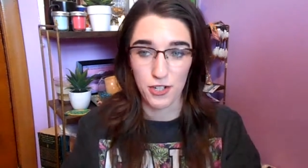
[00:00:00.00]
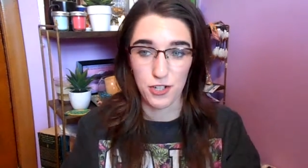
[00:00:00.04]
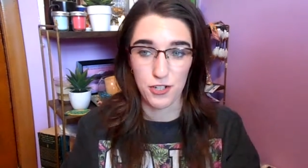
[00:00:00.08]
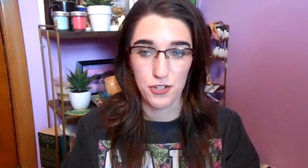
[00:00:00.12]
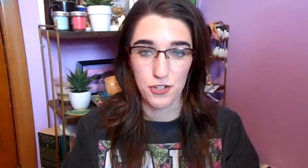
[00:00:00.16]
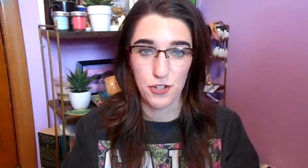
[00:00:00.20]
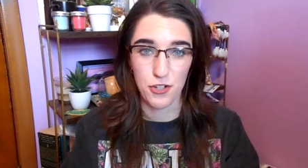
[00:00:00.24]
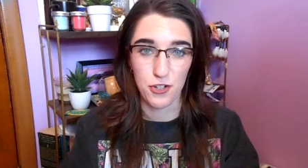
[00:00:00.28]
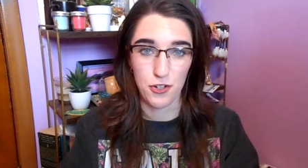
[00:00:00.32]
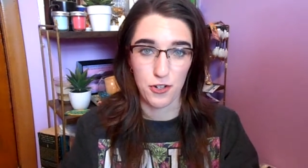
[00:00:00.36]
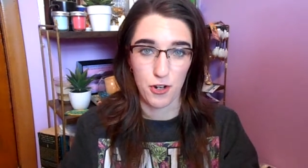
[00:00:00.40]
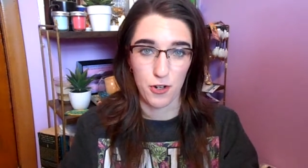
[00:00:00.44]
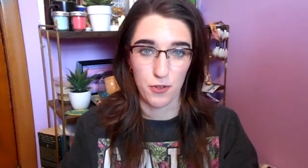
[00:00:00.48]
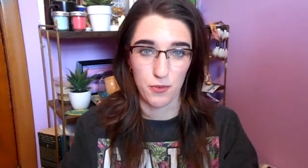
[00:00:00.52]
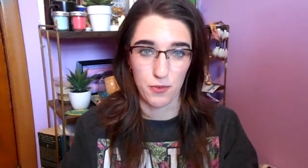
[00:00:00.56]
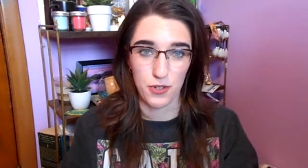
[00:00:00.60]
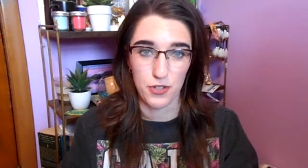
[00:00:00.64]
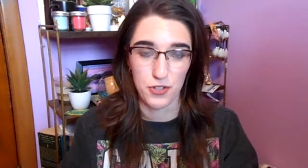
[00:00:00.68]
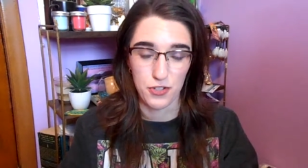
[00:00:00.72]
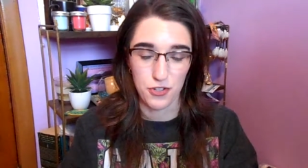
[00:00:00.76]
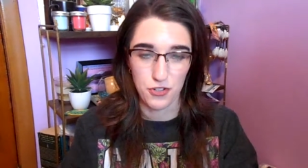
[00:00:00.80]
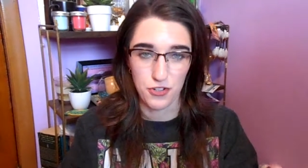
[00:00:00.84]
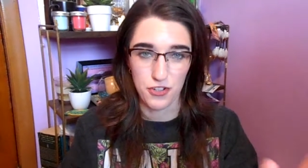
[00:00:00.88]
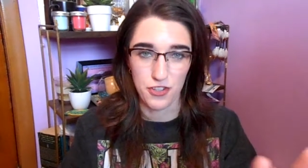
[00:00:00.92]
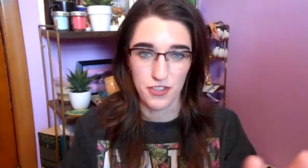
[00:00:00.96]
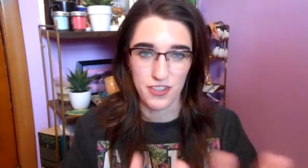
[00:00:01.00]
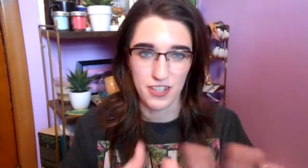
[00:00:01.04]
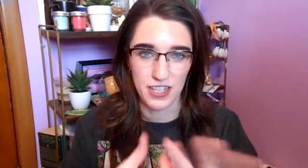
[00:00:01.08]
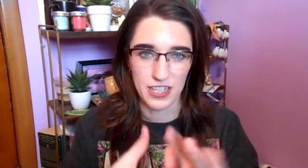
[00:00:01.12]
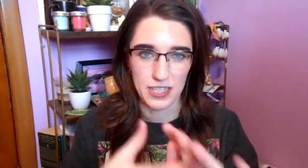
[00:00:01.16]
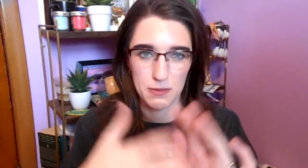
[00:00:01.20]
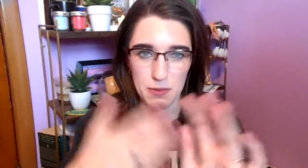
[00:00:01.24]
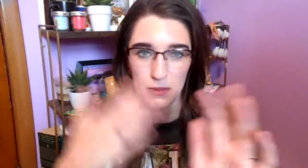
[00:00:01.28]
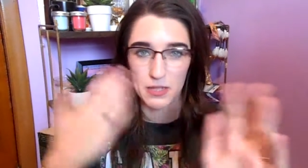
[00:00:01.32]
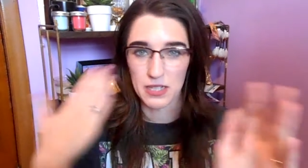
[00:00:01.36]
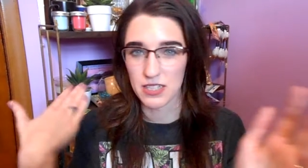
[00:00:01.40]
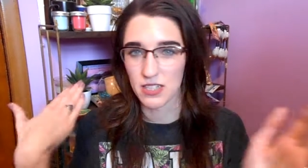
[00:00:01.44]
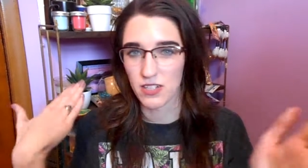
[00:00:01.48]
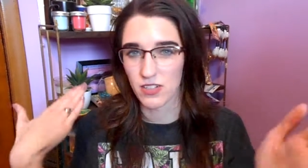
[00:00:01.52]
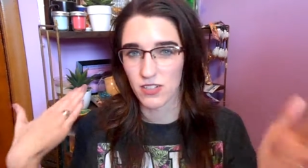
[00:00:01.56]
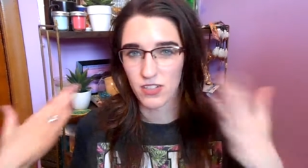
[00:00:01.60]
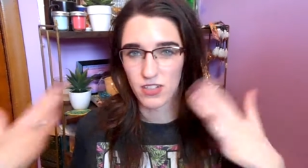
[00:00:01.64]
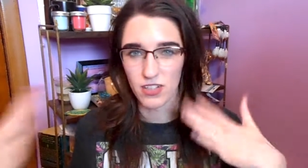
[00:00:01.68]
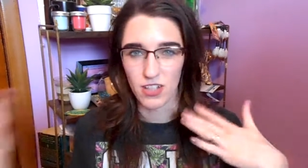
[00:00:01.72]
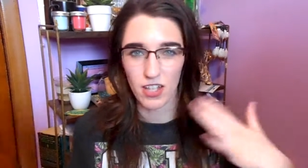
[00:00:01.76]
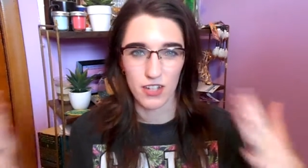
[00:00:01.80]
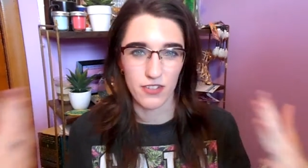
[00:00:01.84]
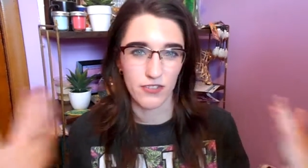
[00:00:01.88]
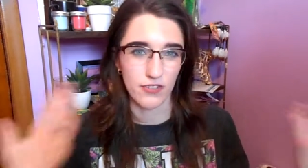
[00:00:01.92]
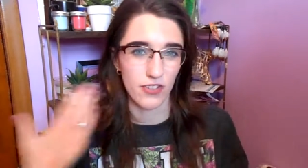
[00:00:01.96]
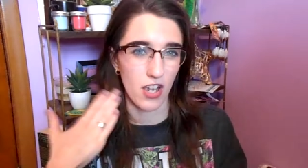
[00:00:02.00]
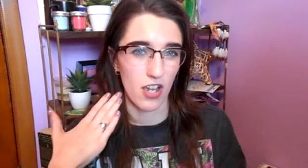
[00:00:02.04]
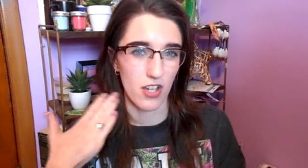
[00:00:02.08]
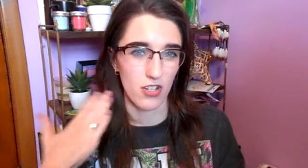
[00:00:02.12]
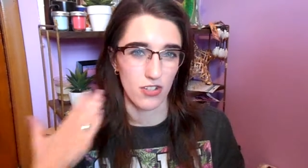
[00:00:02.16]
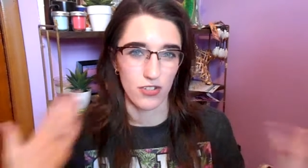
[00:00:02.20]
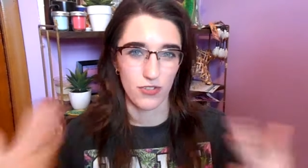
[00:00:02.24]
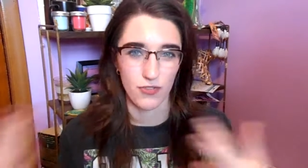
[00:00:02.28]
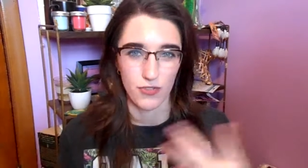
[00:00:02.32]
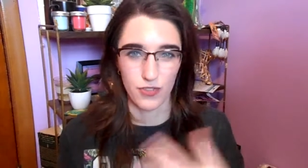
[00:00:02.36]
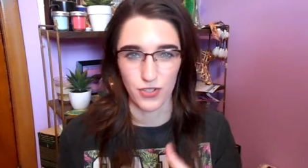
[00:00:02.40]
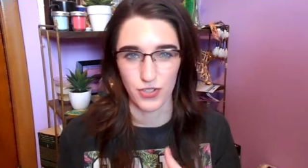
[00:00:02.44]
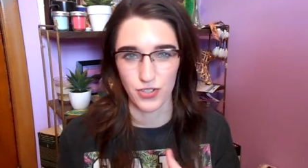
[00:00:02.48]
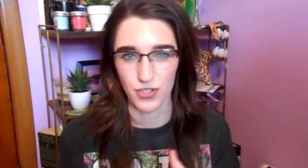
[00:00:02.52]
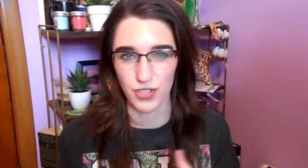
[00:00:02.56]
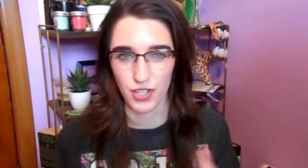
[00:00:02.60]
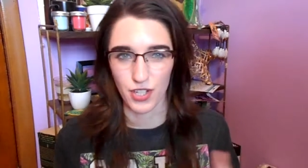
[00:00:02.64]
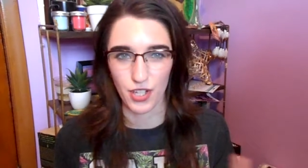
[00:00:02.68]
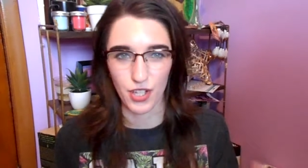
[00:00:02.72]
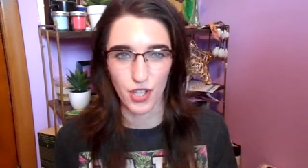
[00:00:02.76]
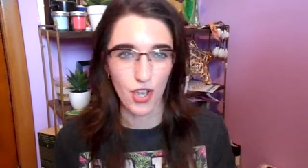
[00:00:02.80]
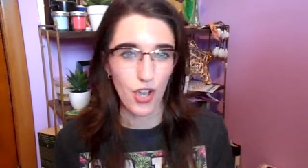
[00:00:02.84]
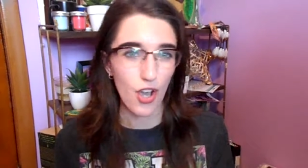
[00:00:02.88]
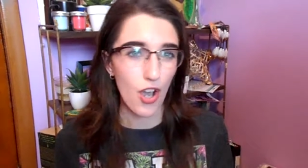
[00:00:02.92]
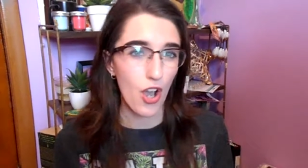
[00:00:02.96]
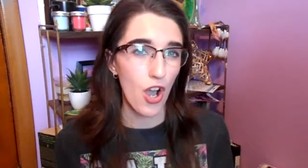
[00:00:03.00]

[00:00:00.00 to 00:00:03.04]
and do your own research and things because there's a lot of controversy